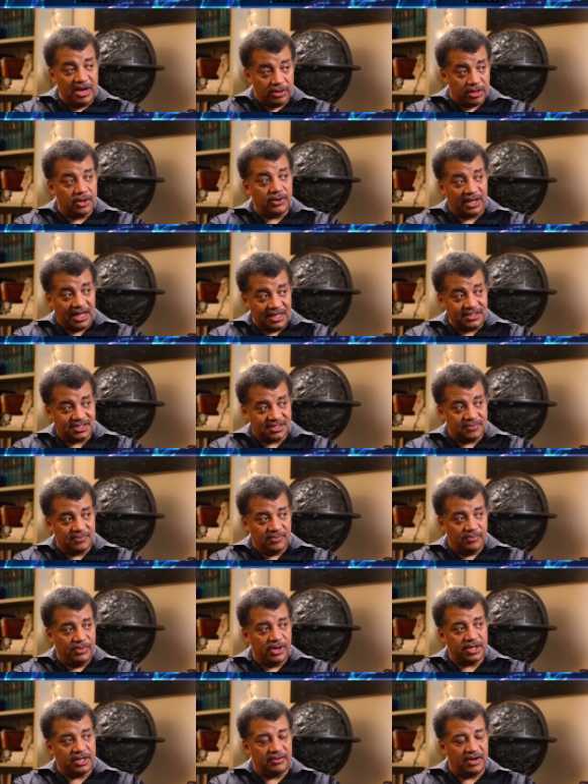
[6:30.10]
miércoles,
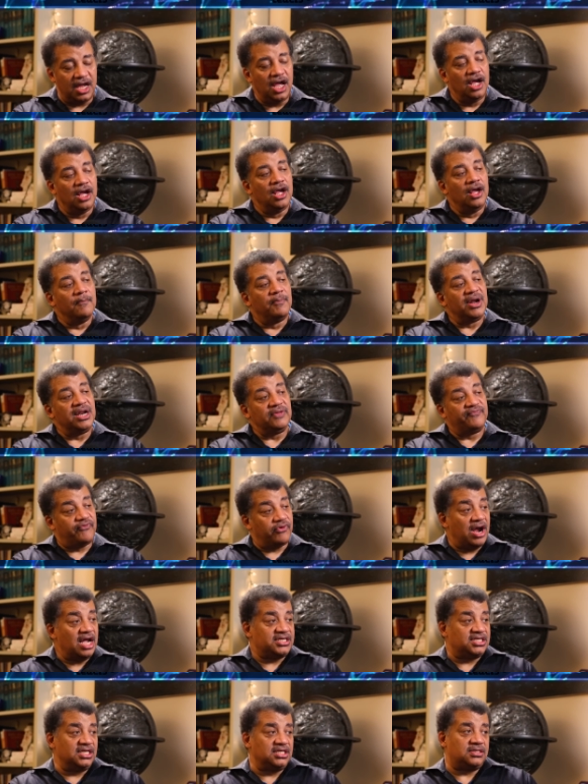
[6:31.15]
Mercury, but
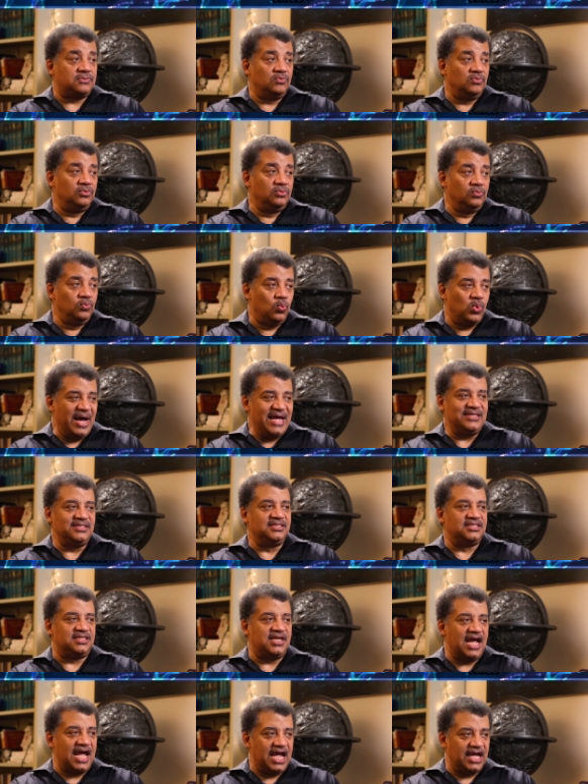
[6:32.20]
for us it's
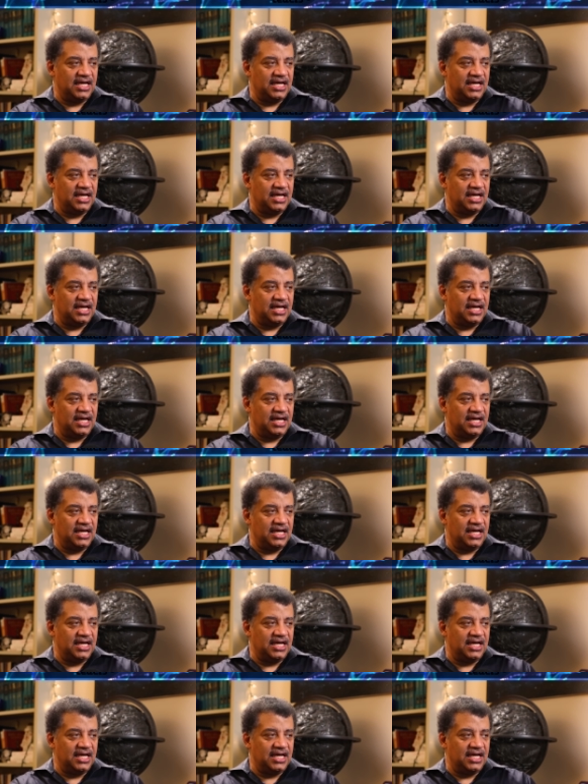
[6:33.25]
Wednesday.